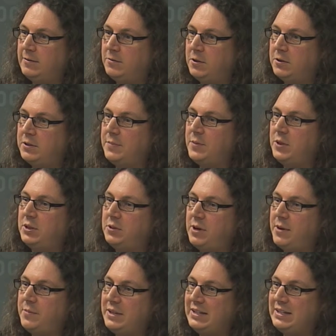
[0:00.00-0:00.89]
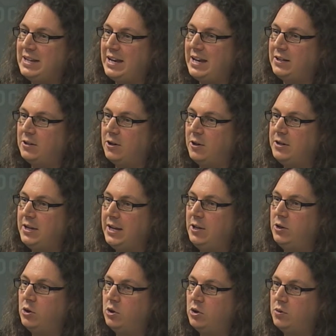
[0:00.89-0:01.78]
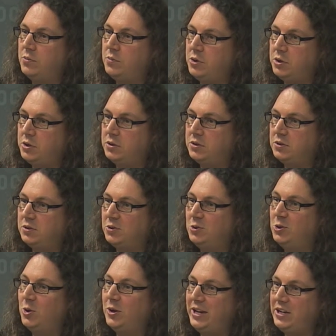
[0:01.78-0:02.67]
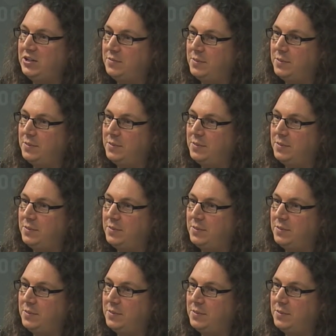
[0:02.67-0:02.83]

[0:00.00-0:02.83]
semantic web is like an enormous knowledge